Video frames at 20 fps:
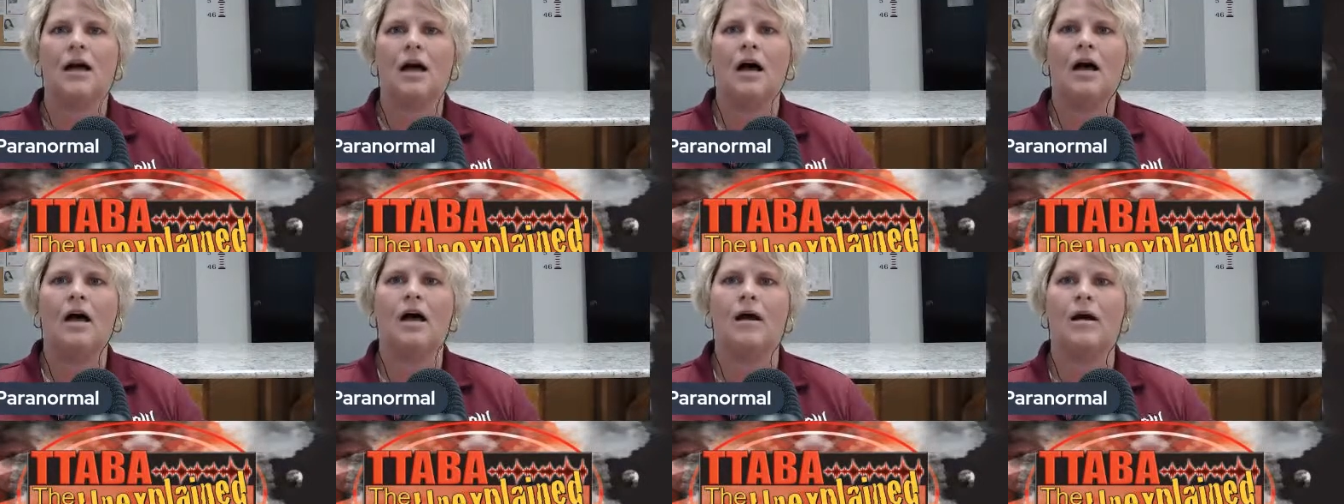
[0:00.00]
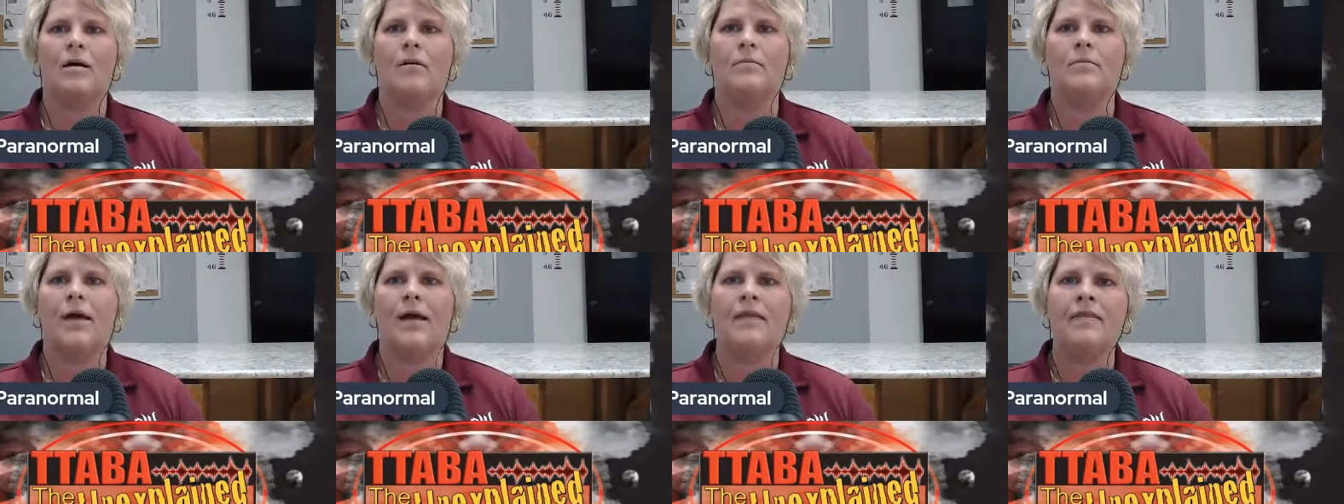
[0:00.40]

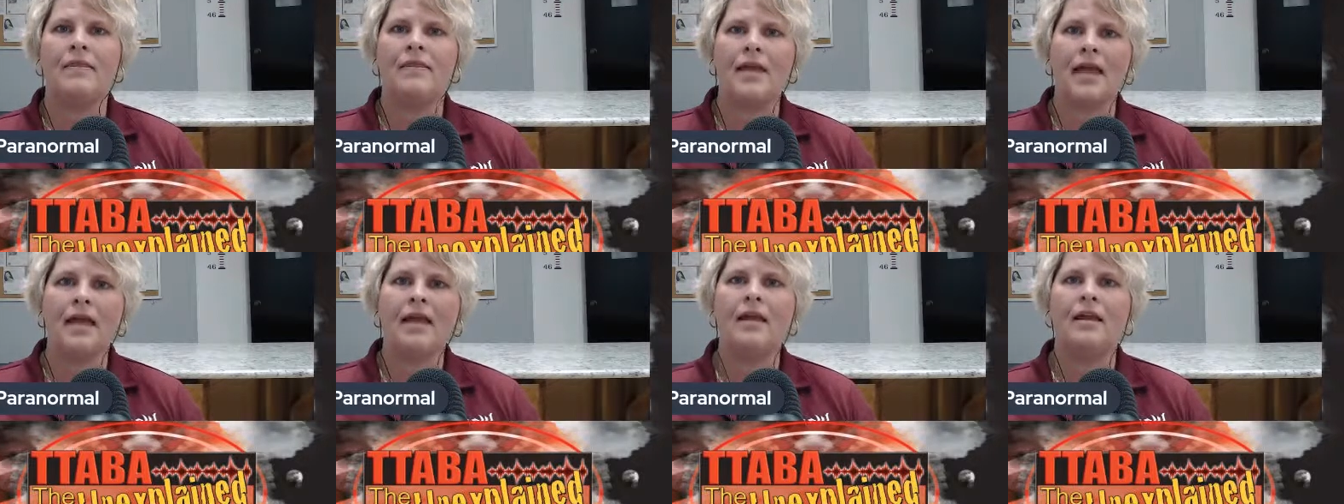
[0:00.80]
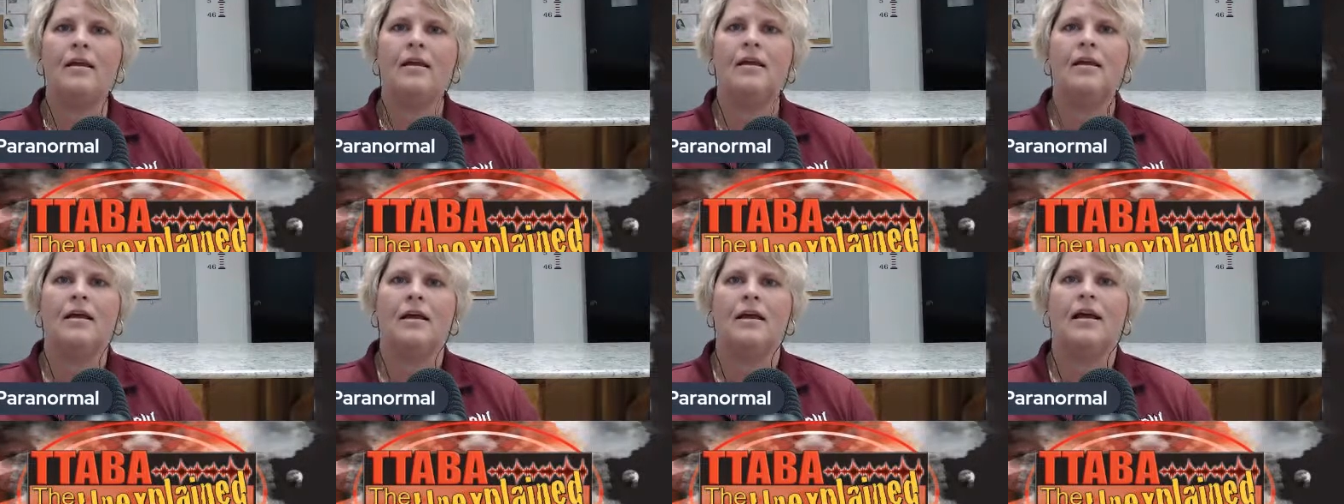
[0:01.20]
And
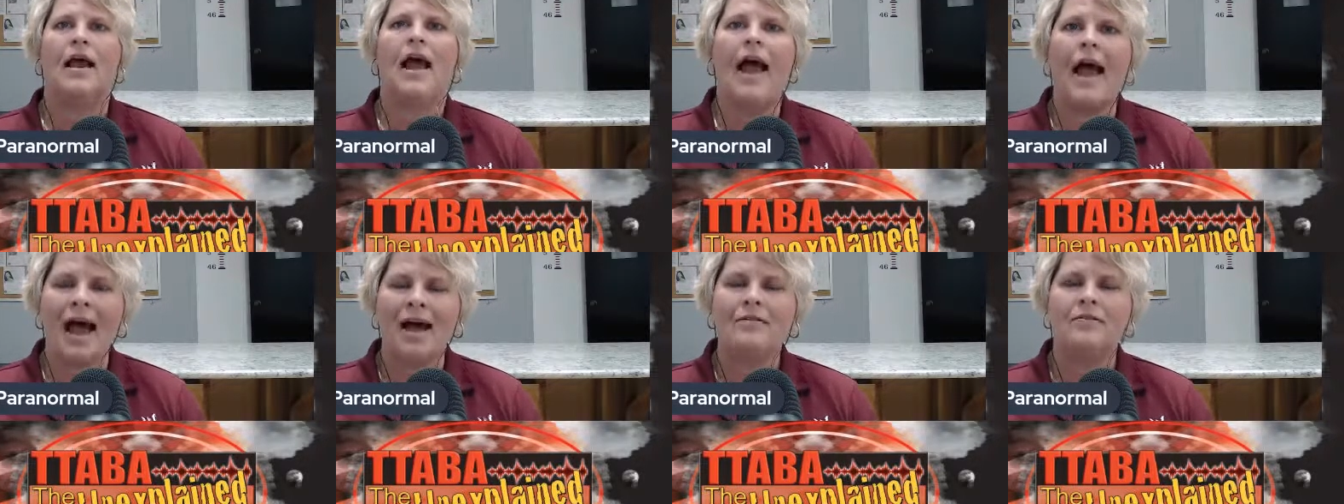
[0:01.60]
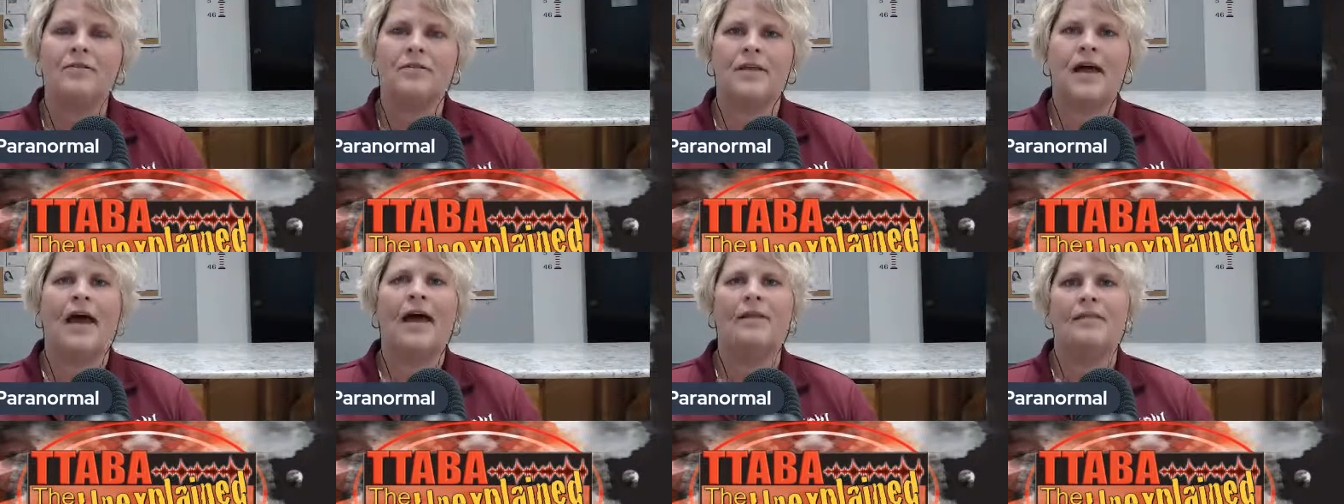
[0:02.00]
then after
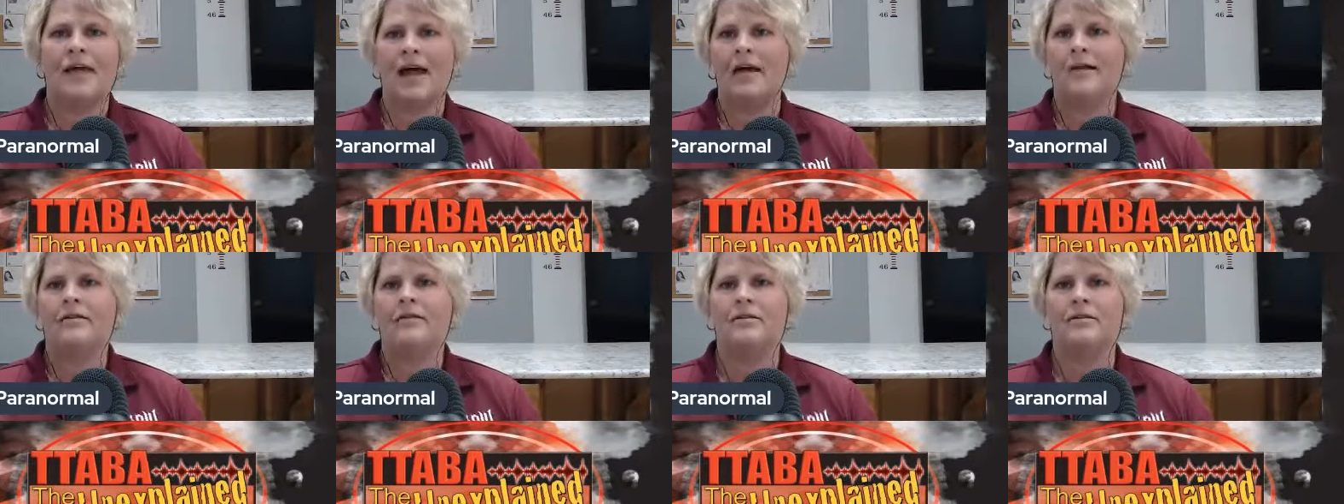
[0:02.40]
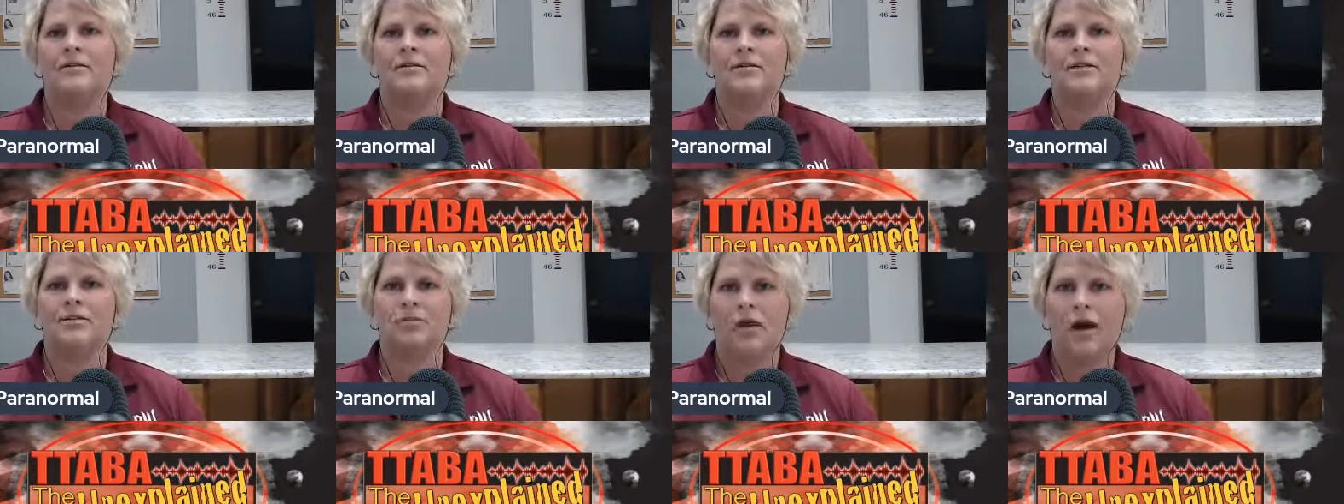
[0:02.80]
that
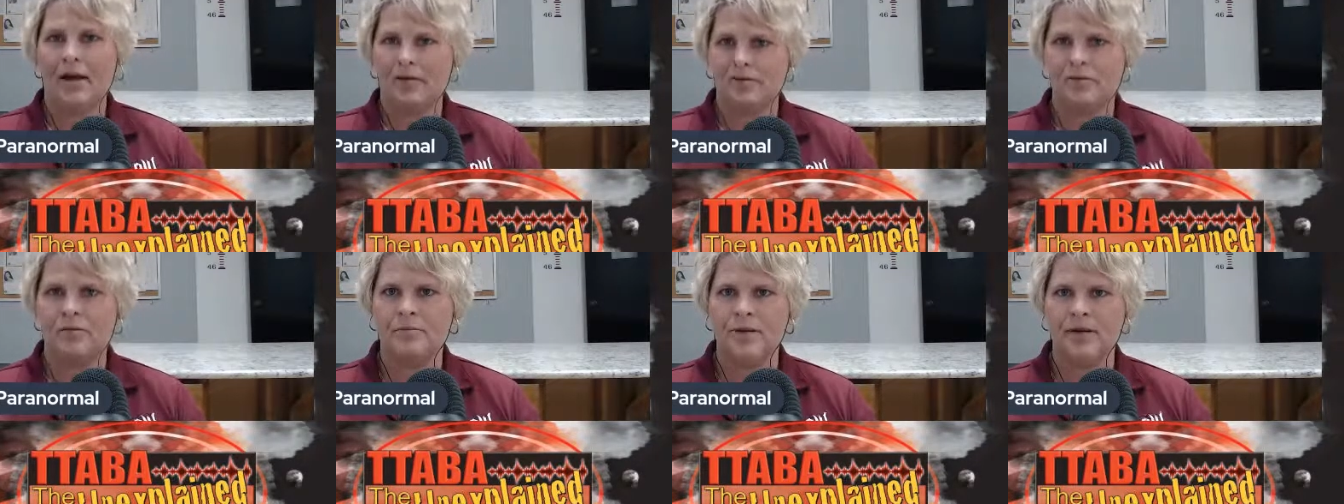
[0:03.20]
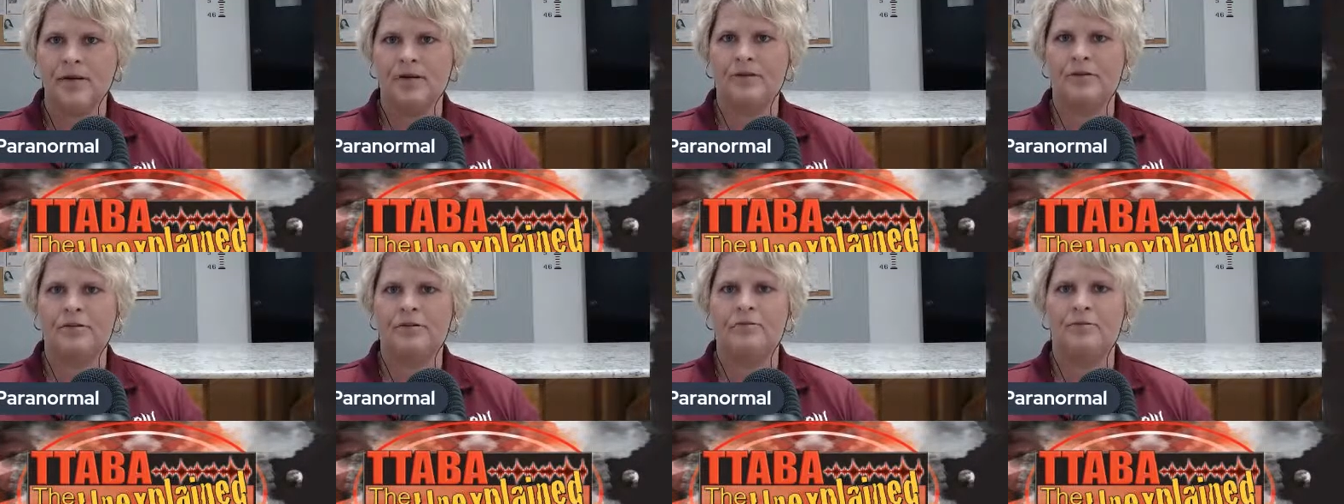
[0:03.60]
the drive should
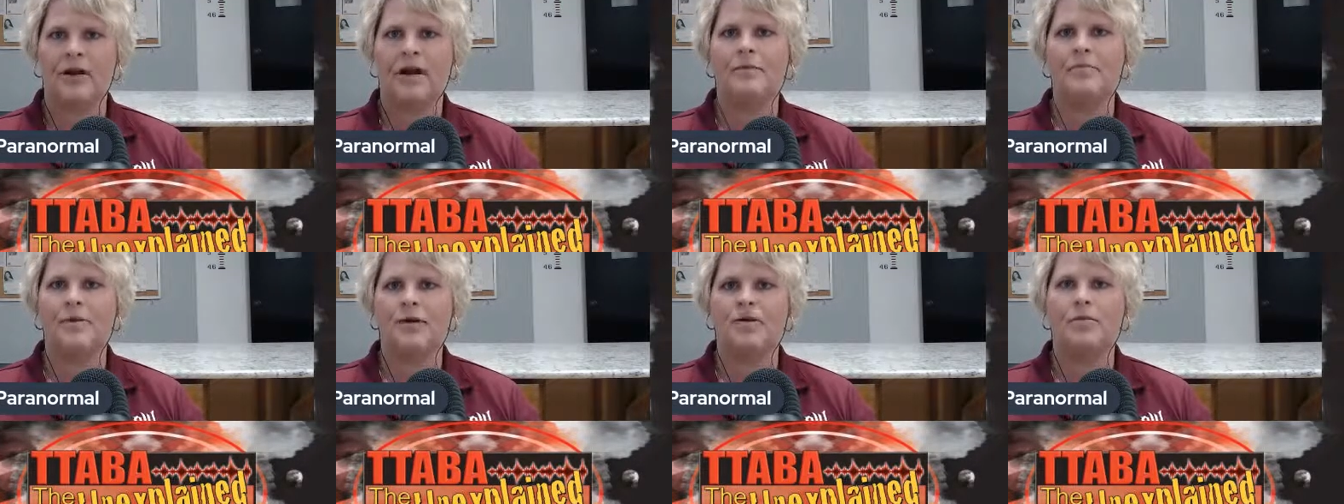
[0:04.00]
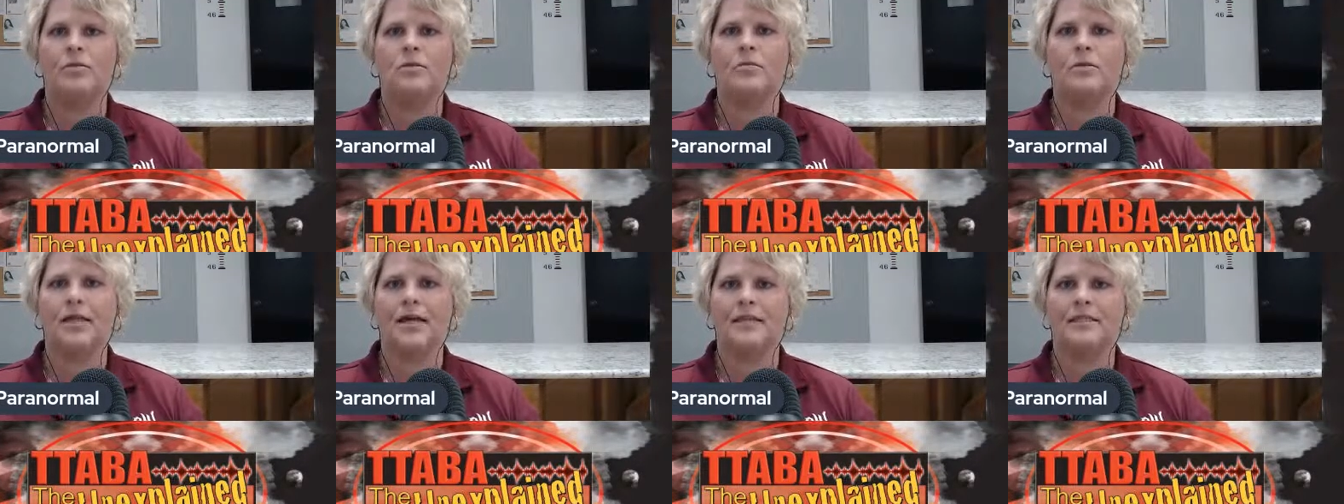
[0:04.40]
be to find
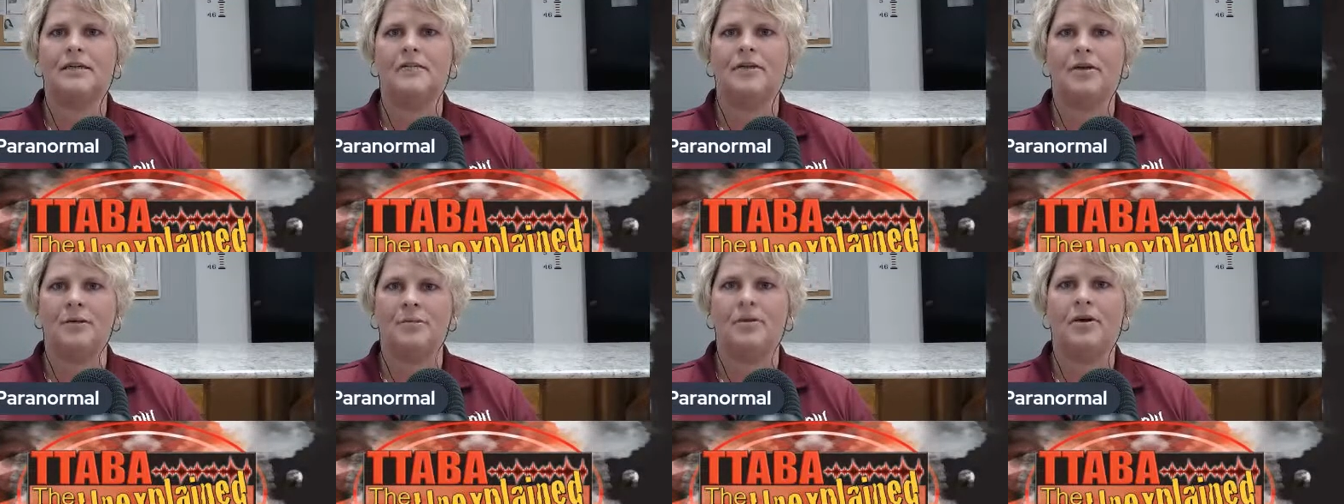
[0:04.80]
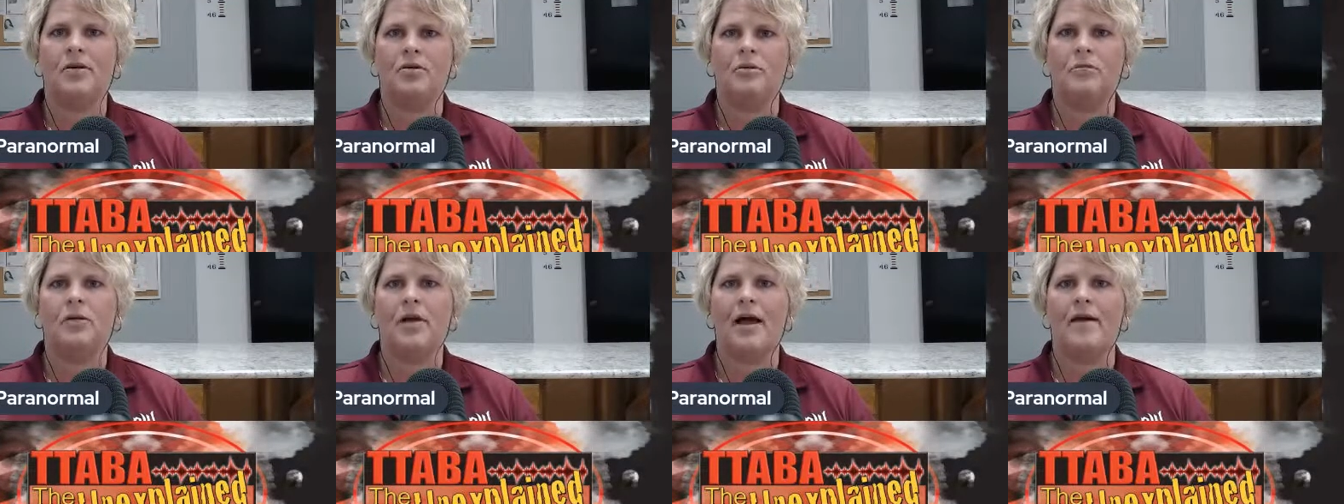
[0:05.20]
paranormal activity and
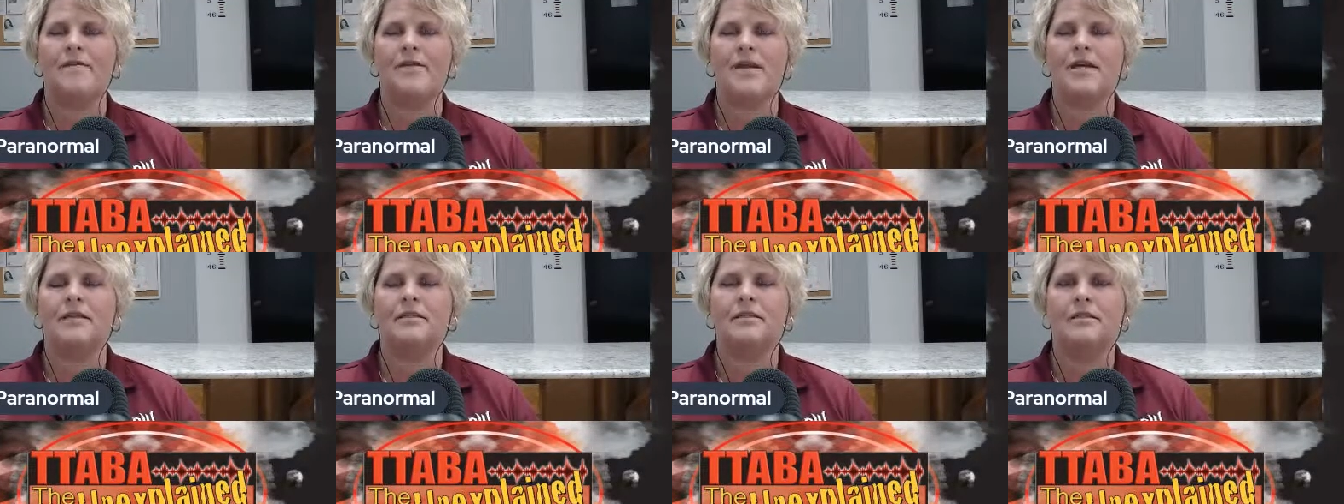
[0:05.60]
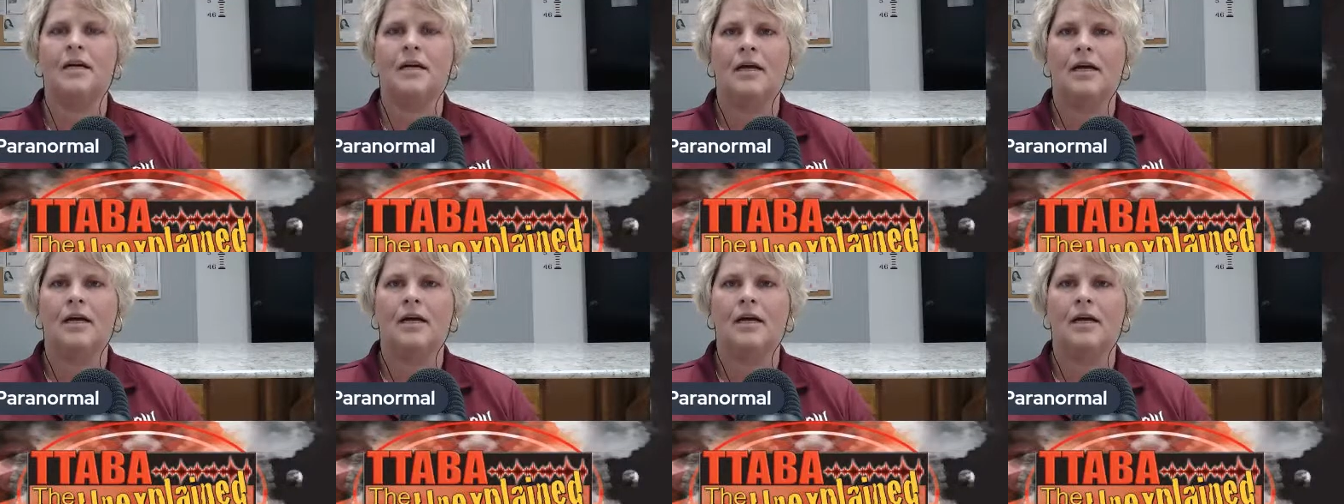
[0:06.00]
paranormal evidence.